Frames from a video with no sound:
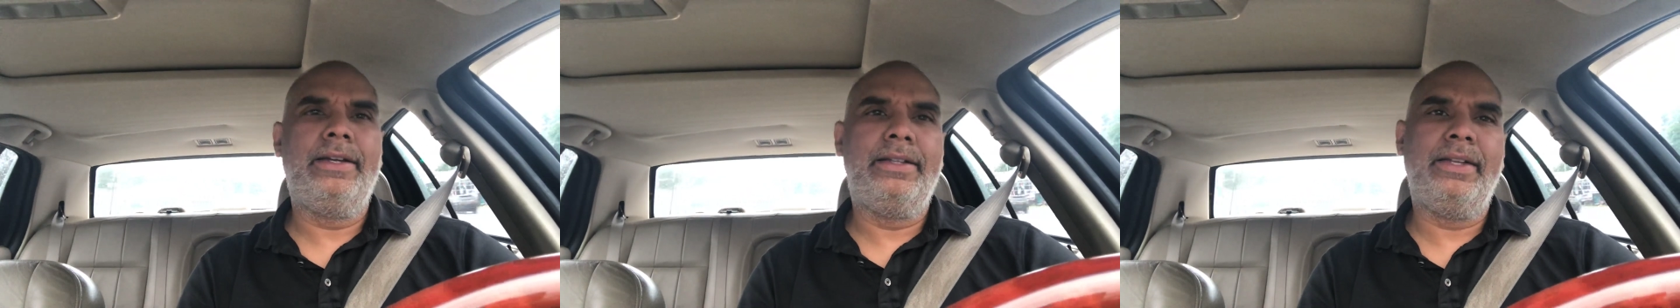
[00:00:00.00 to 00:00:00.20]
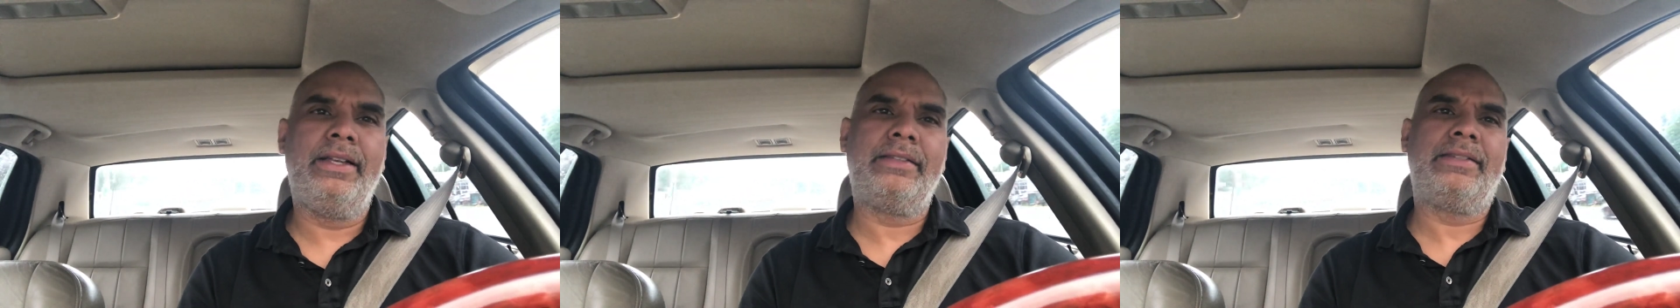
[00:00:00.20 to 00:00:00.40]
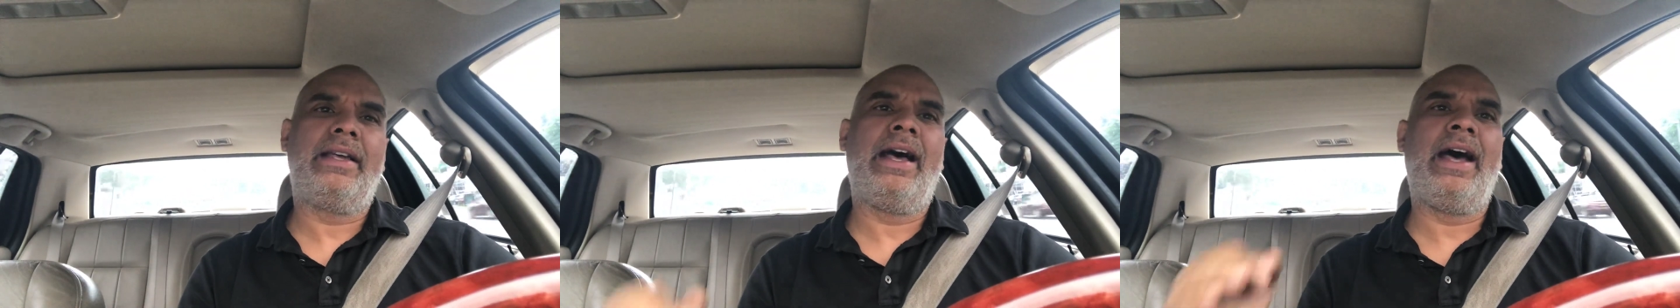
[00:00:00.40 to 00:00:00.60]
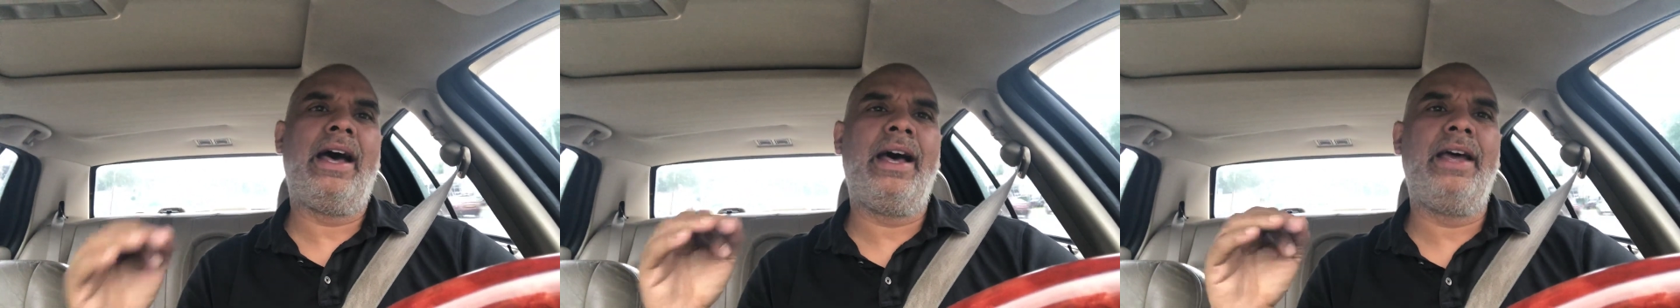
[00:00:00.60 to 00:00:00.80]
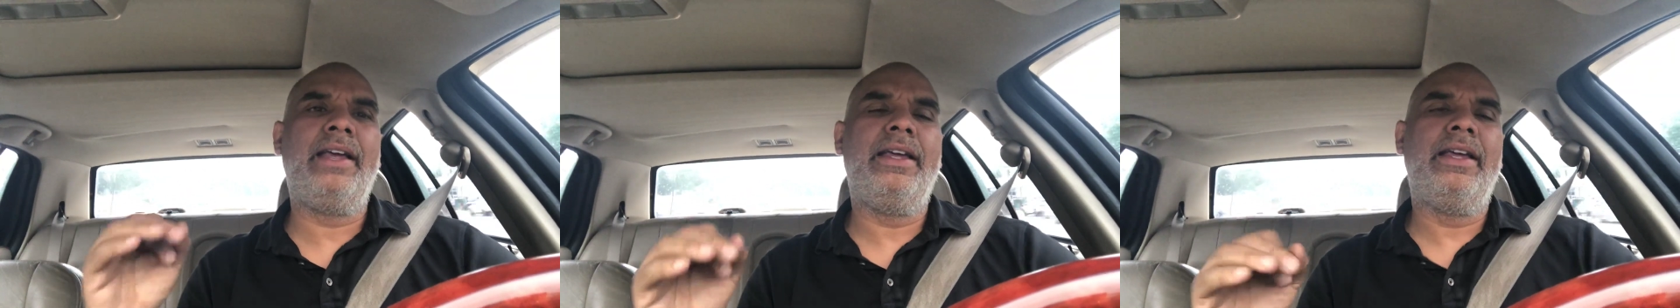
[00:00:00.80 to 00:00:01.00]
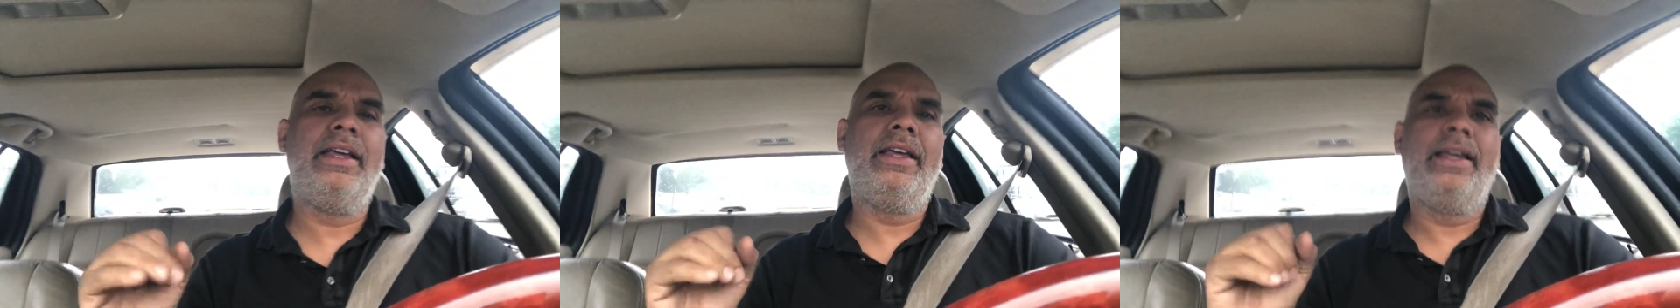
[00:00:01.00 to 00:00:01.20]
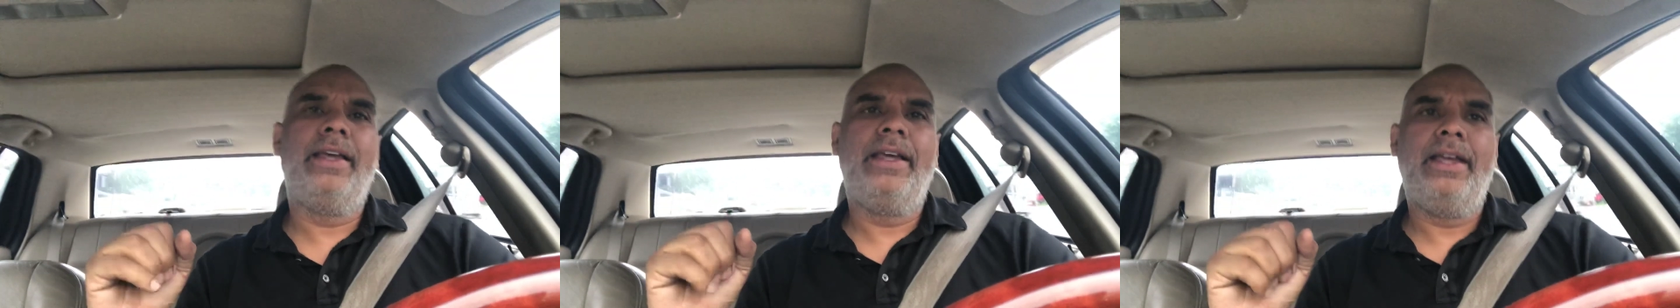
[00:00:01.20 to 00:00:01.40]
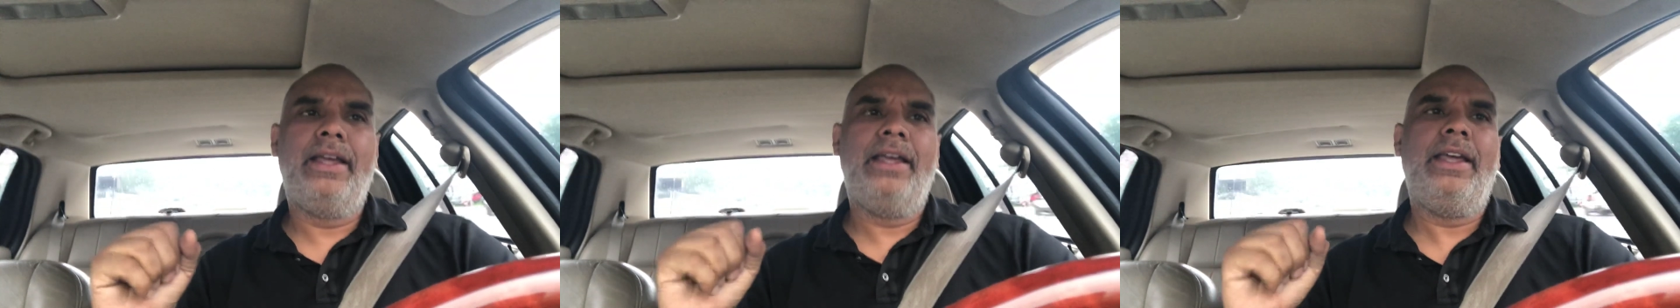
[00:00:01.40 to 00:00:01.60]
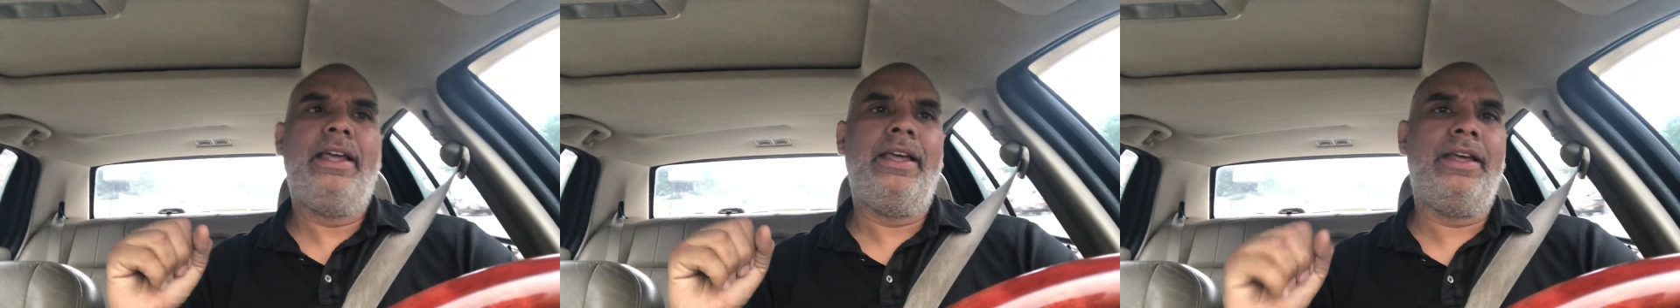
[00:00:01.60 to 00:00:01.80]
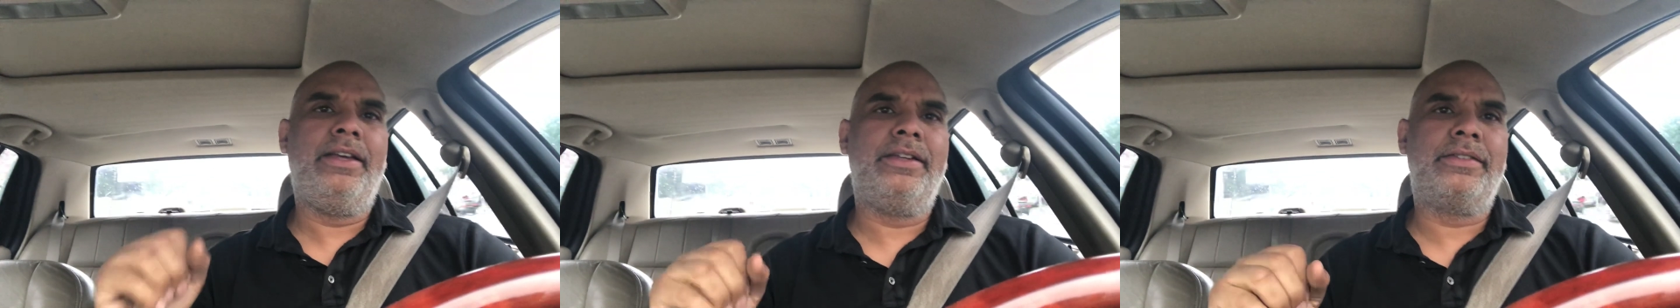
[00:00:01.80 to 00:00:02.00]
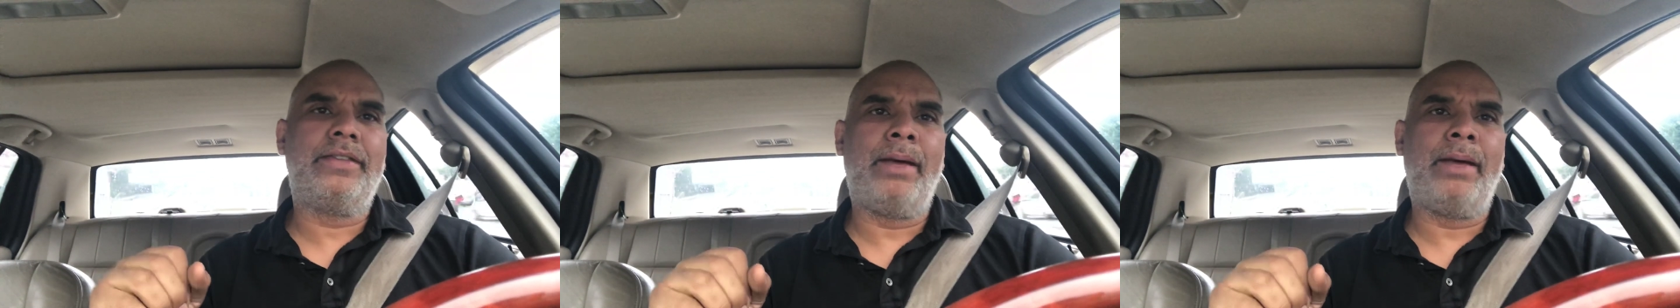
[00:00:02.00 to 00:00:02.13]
This guy is,